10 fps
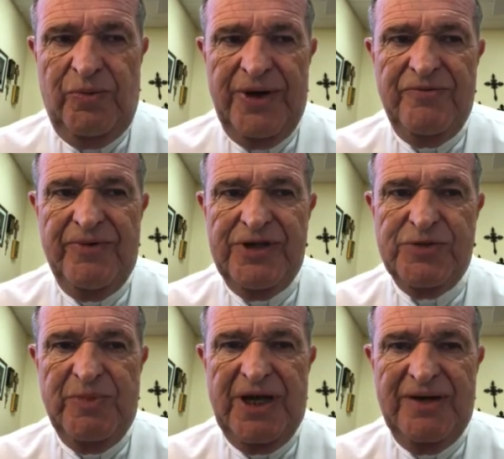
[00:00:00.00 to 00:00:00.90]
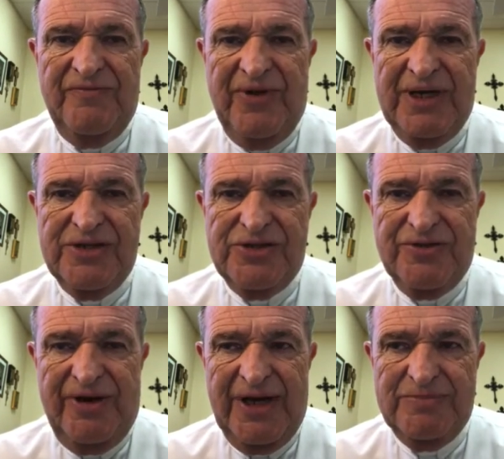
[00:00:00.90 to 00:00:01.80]
when rich men invited
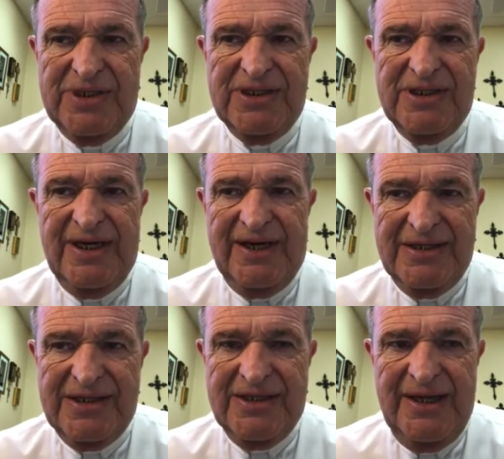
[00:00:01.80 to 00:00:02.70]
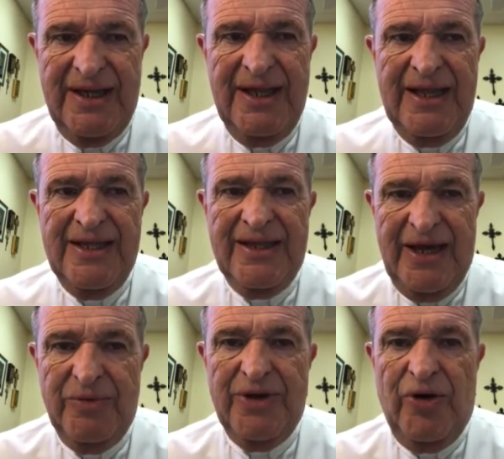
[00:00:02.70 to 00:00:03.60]
scribes as guests,
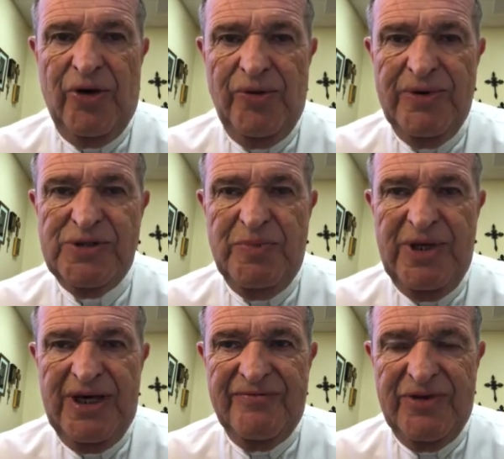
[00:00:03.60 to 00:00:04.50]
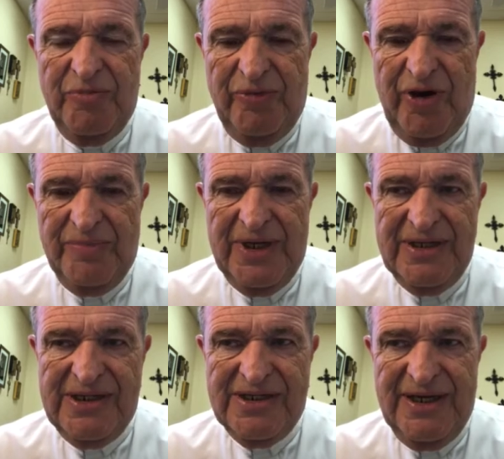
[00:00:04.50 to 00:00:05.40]
they would always be given
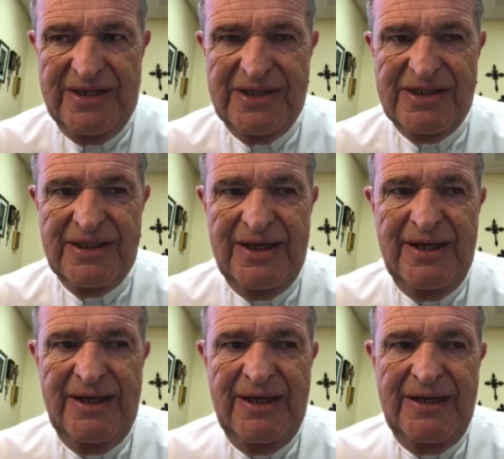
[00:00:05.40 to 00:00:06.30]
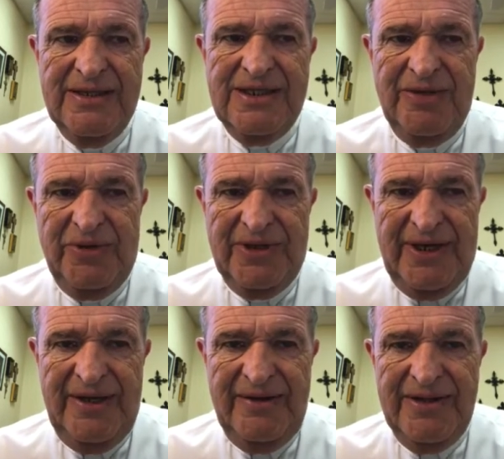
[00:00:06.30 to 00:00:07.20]
prominent seats.
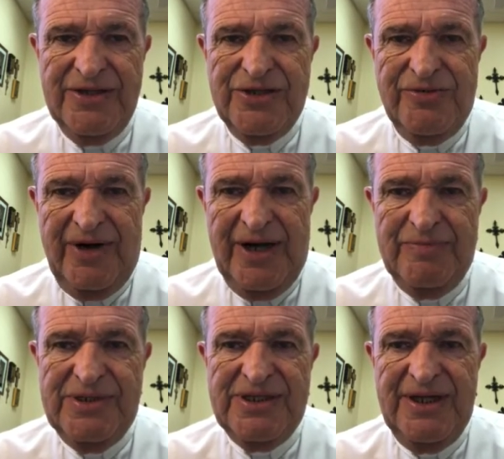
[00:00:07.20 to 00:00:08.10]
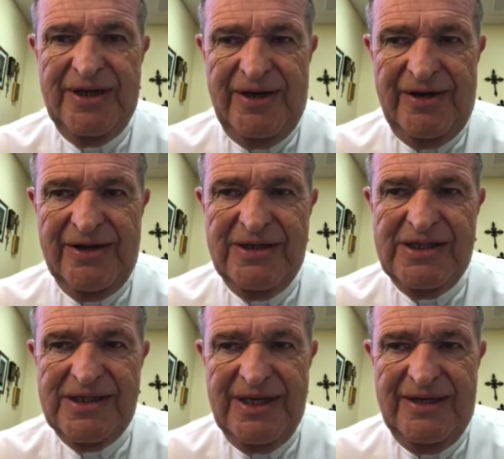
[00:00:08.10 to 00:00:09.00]
Similarly, the scribe's synagogue
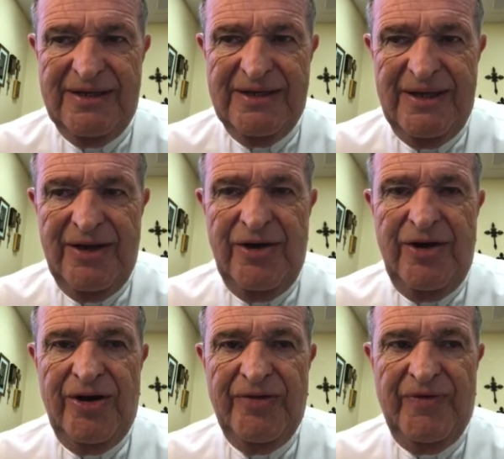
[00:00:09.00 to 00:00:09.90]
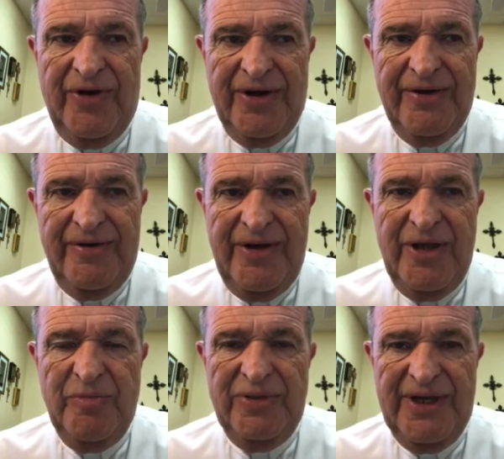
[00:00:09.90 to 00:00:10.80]
seat of honor
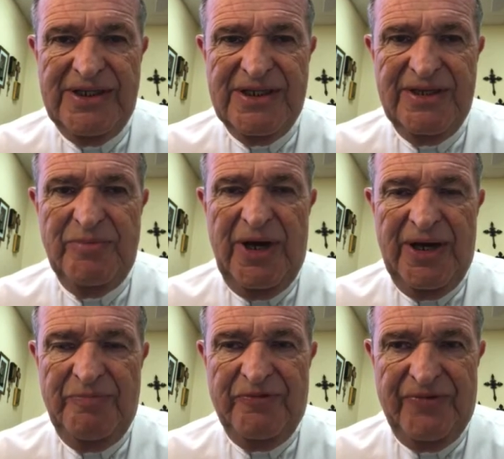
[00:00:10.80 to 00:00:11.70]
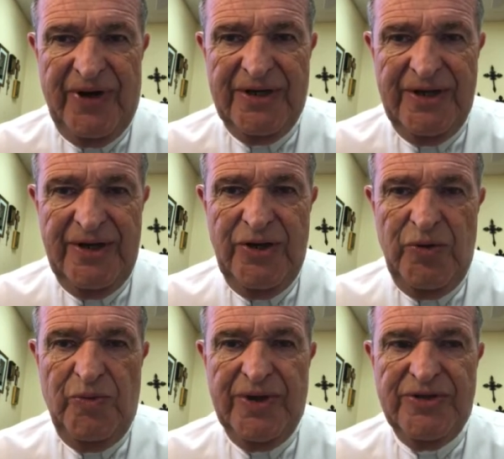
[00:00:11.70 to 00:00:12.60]
placed him up front
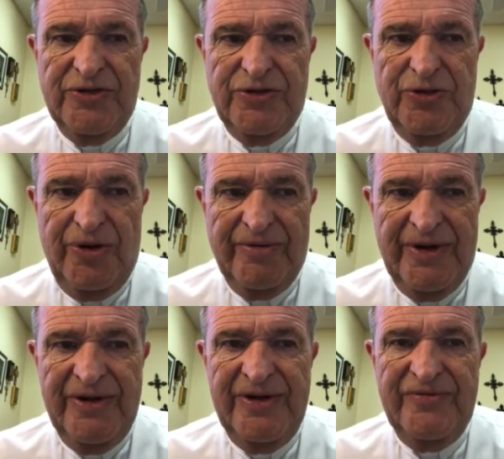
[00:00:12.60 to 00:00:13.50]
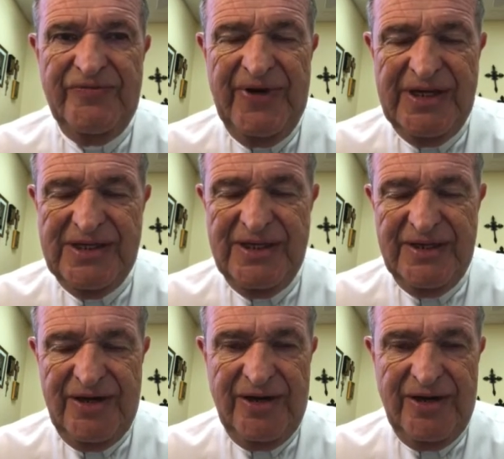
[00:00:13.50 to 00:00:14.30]
with the Torah, facing the